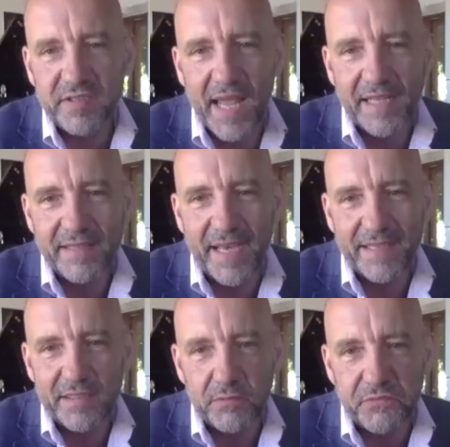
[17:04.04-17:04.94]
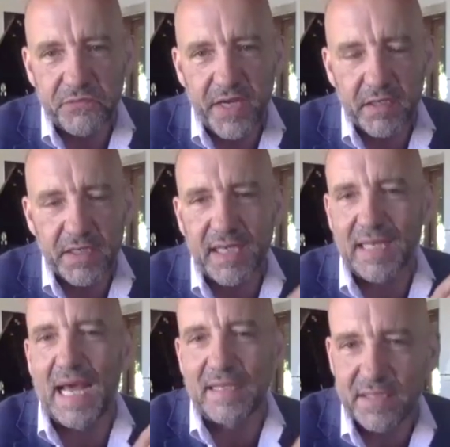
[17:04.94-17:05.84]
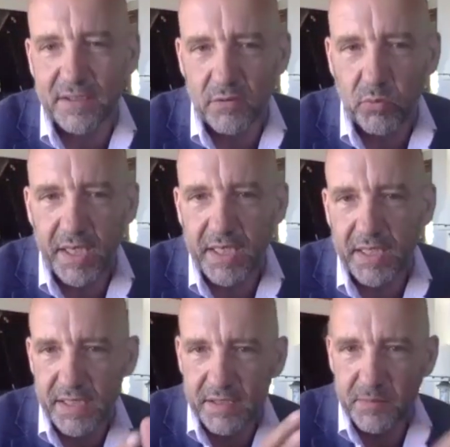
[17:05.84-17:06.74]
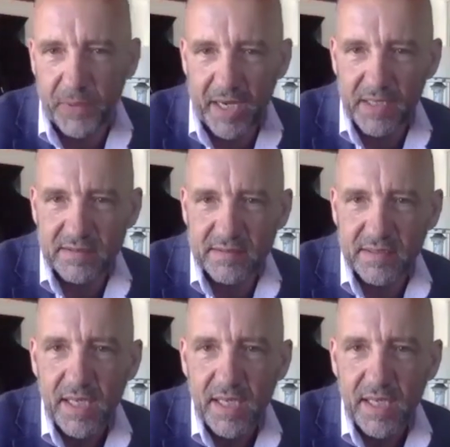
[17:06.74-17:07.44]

like that in a very classical way in the past.